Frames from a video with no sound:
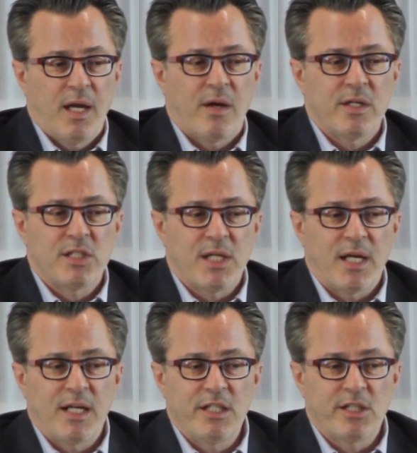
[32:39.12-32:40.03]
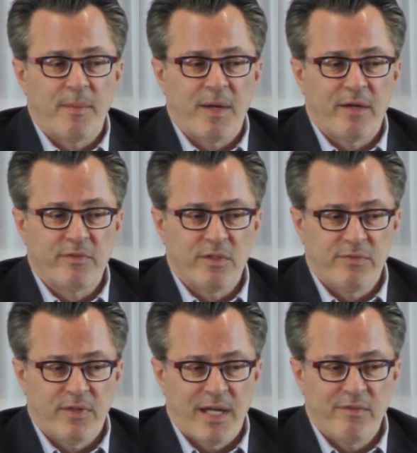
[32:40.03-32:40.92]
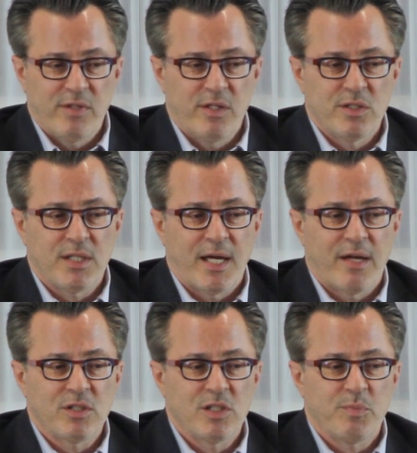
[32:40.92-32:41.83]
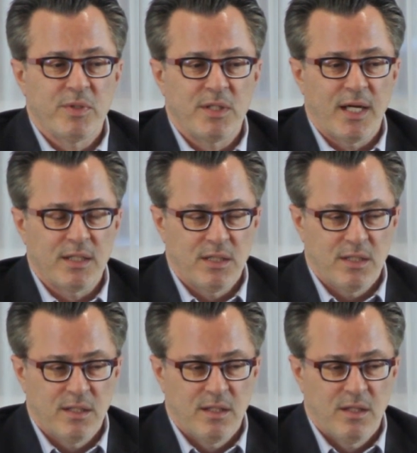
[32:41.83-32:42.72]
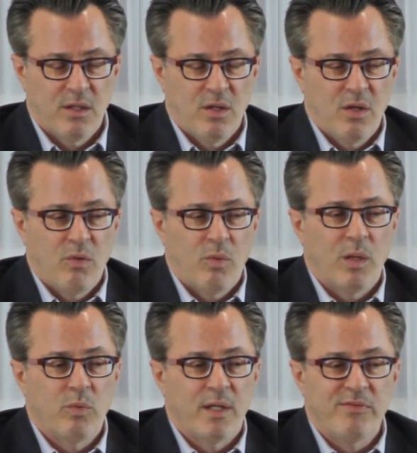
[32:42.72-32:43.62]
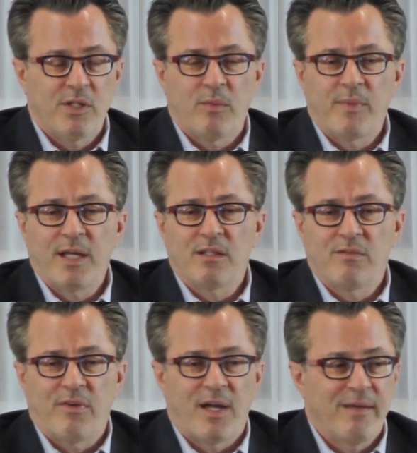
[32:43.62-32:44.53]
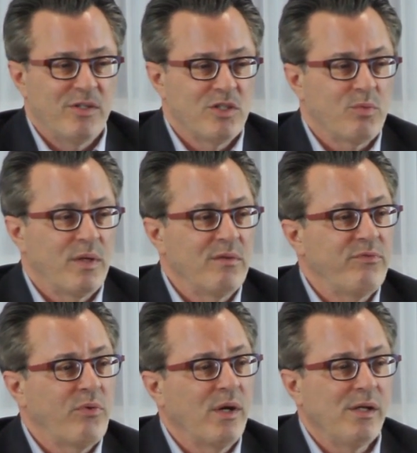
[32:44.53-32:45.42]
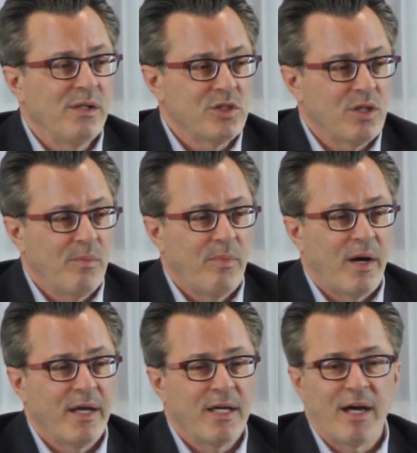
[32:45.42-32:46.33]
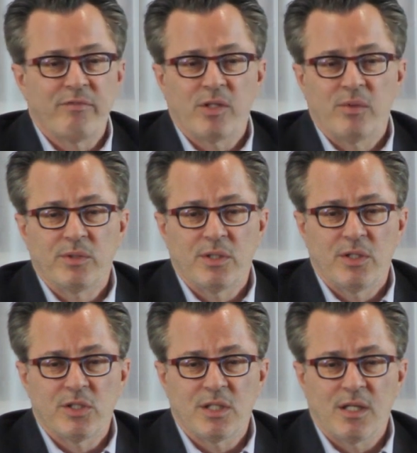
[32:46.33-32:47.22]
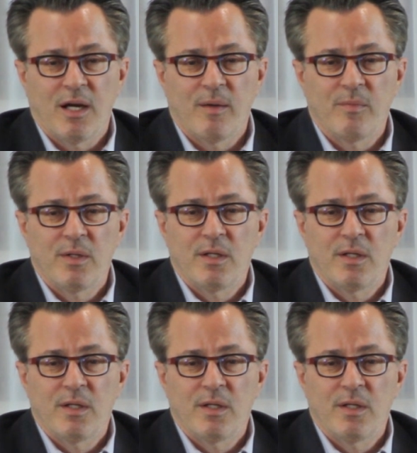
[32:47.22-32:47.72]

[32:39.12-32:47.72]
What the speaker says: Now, I said anytime after 5 years, the house is protected. Well, what if you don't make the 5 years? What if 4 years go by and you have to go into a nursing home?